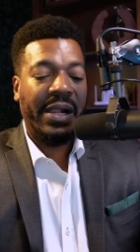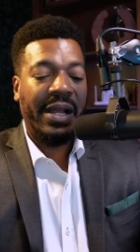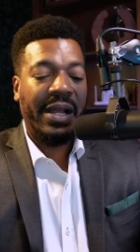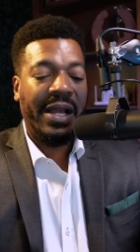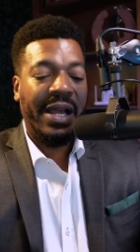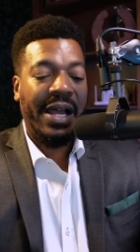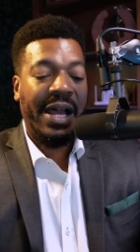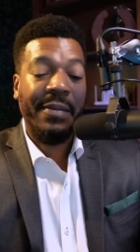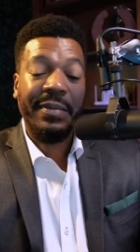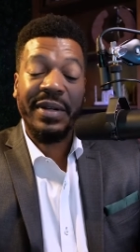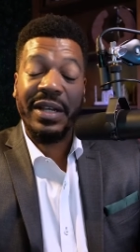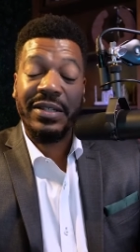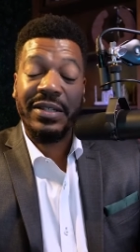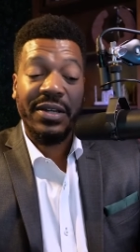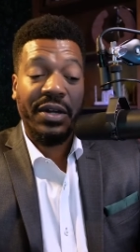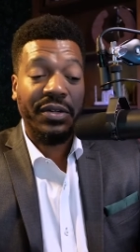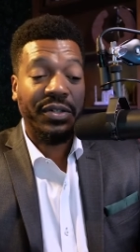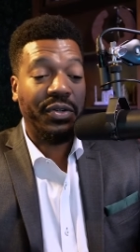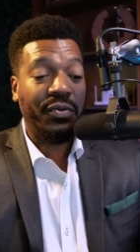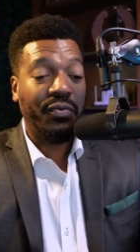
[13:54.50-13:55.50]
I'm going to
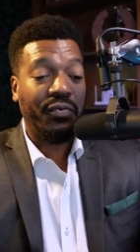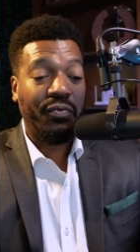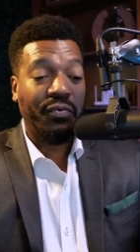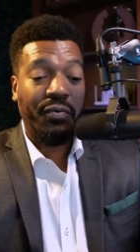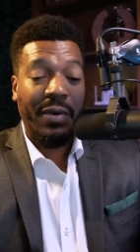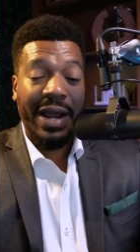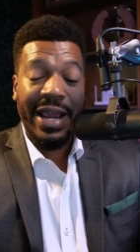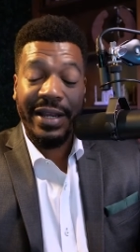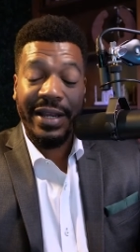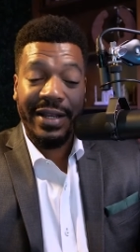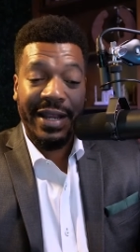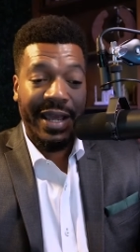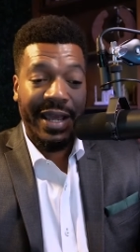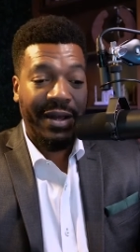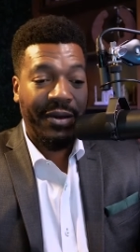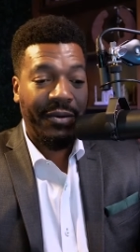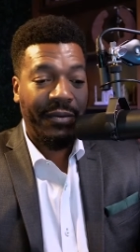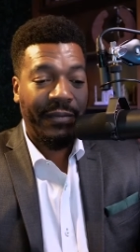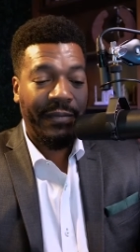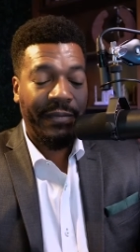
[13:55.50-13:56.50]
tell you right
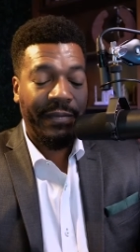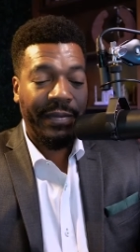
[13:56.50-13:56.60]
now,